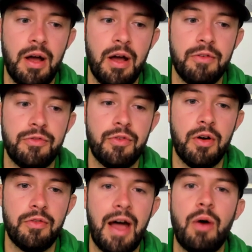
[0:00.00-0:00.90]
of
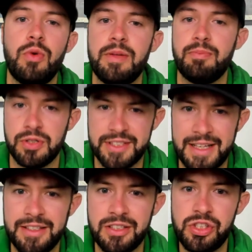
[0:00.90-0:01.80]
of how we
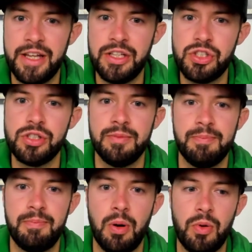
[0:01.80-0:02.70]
present change
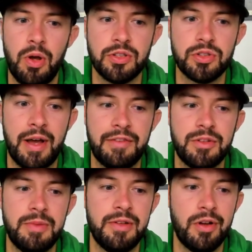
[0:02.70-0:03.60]
but we also have
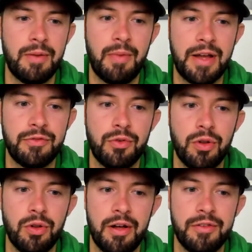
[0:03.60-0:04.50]
to be very
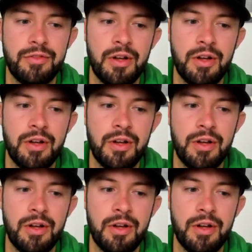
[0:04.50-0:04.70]
mindful of